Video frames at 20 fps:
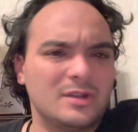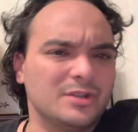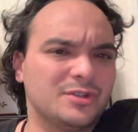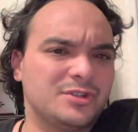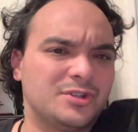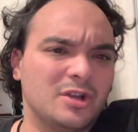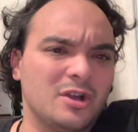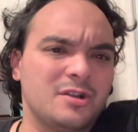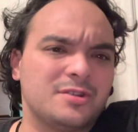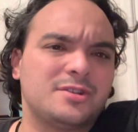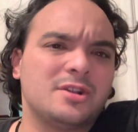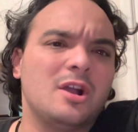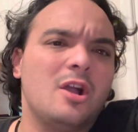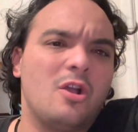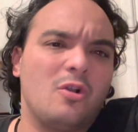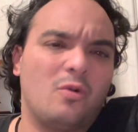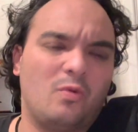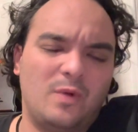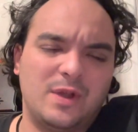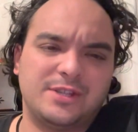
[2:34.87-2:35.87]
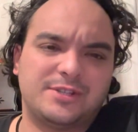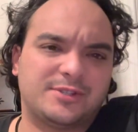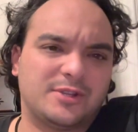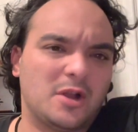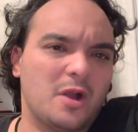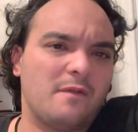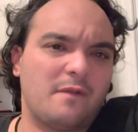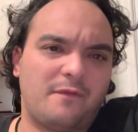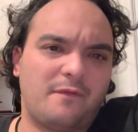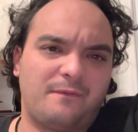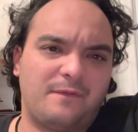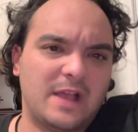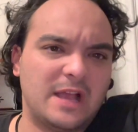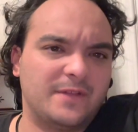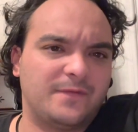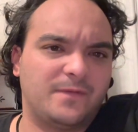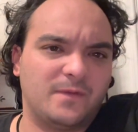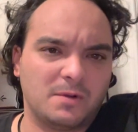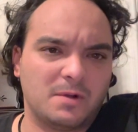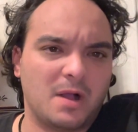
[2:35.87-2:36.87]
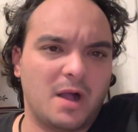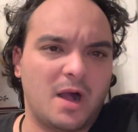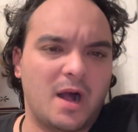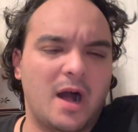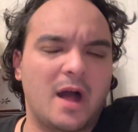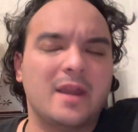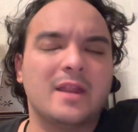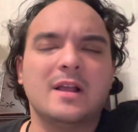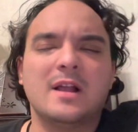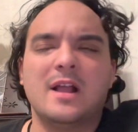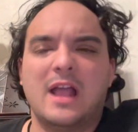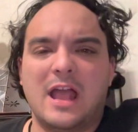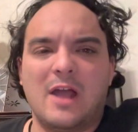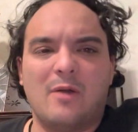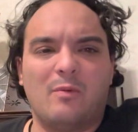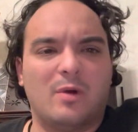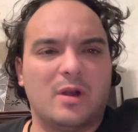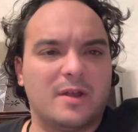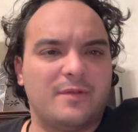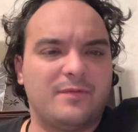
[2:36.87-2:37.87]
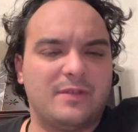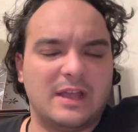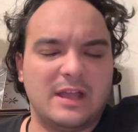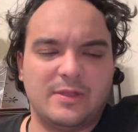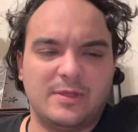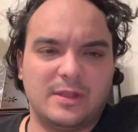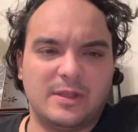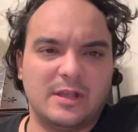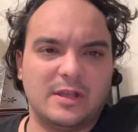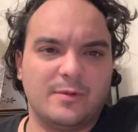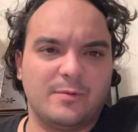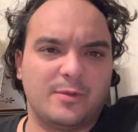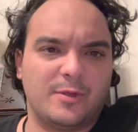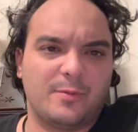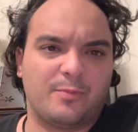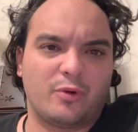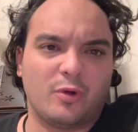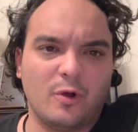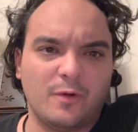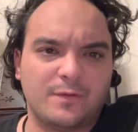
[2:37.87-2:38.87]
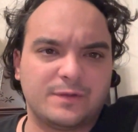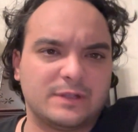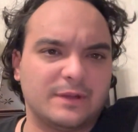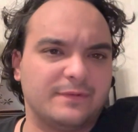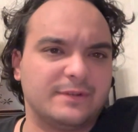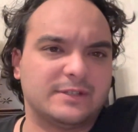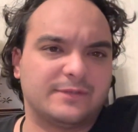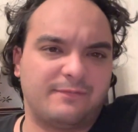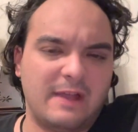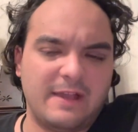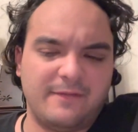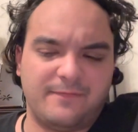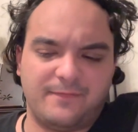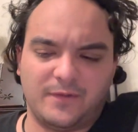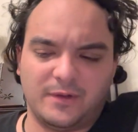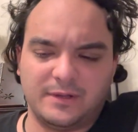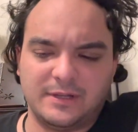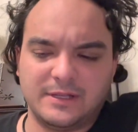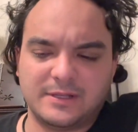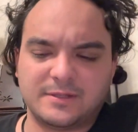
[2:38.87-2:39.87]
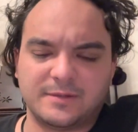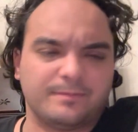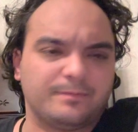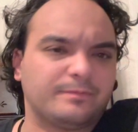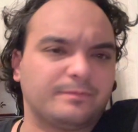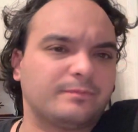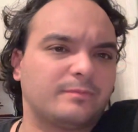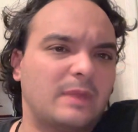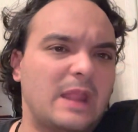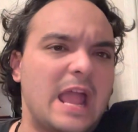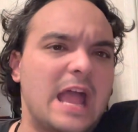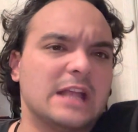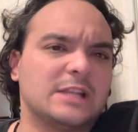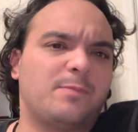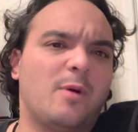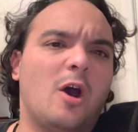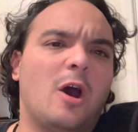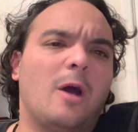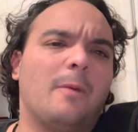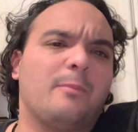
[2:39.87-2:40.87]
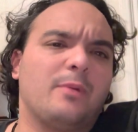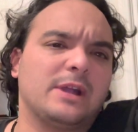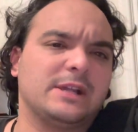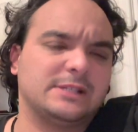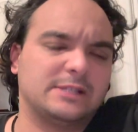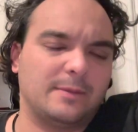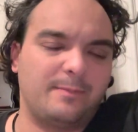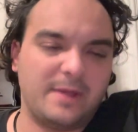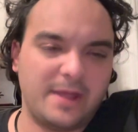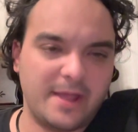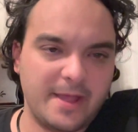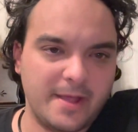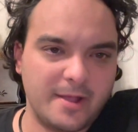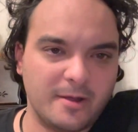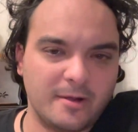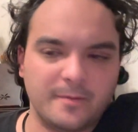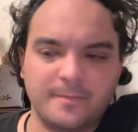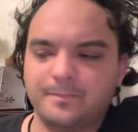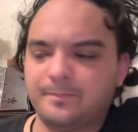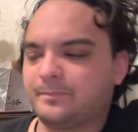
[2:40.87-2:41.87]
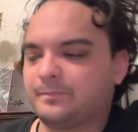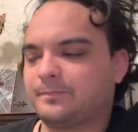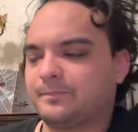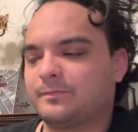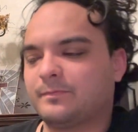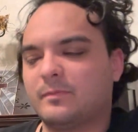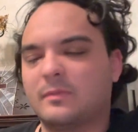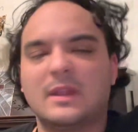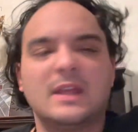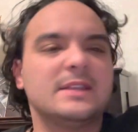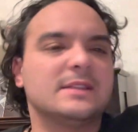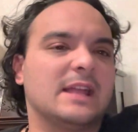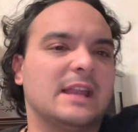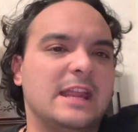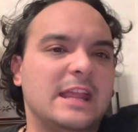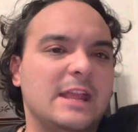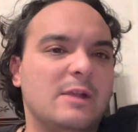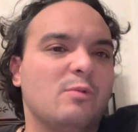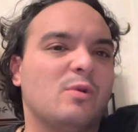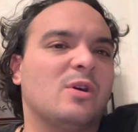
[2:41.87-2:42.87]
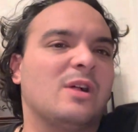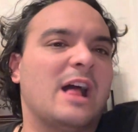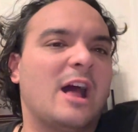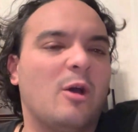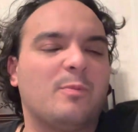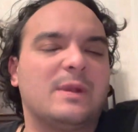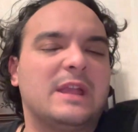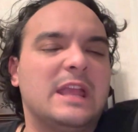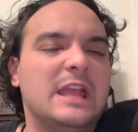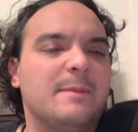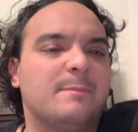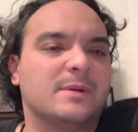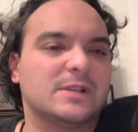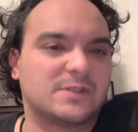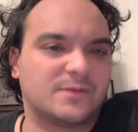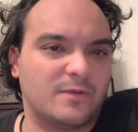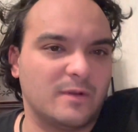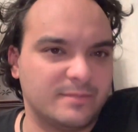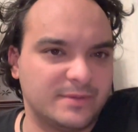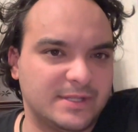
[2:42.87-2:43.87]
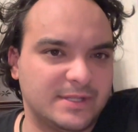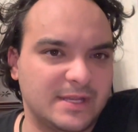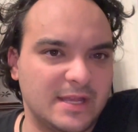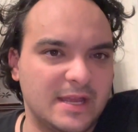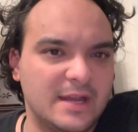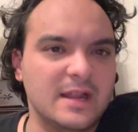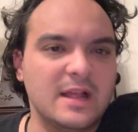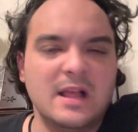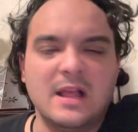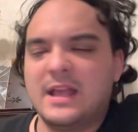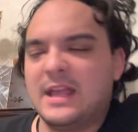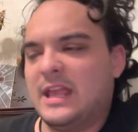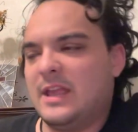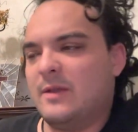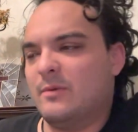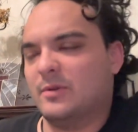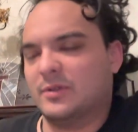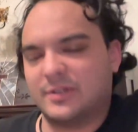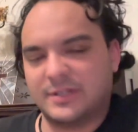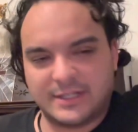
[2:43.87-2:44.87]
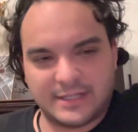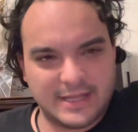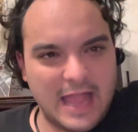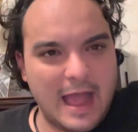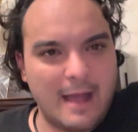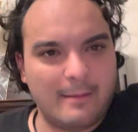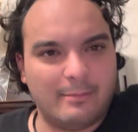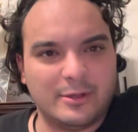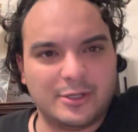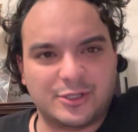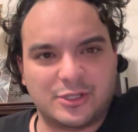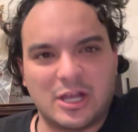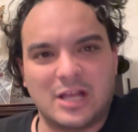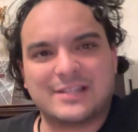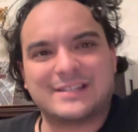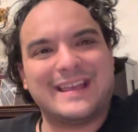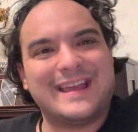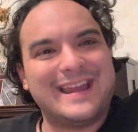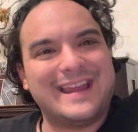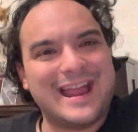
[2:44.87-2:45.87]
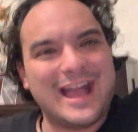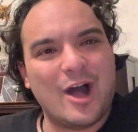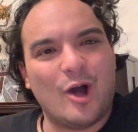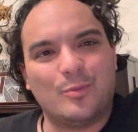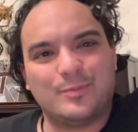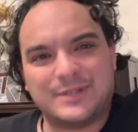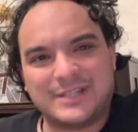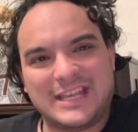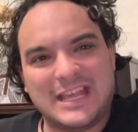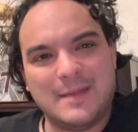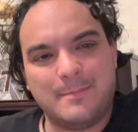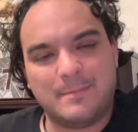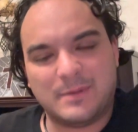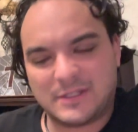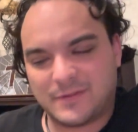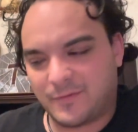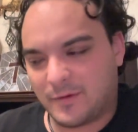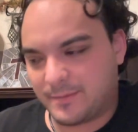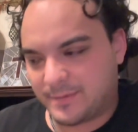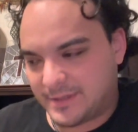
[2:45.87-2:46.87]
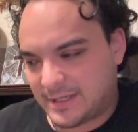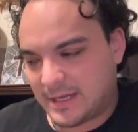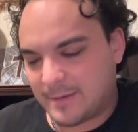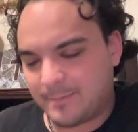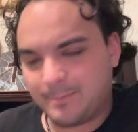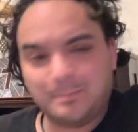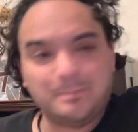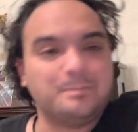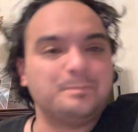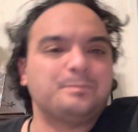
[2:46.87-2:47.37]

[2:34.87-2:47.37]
Church, we serve a faithful God, and one of the, the, the proofs of his faithfulness, as Paul brings up here, is that he will help keep us from sin. He will establish us and help to keep us from sin.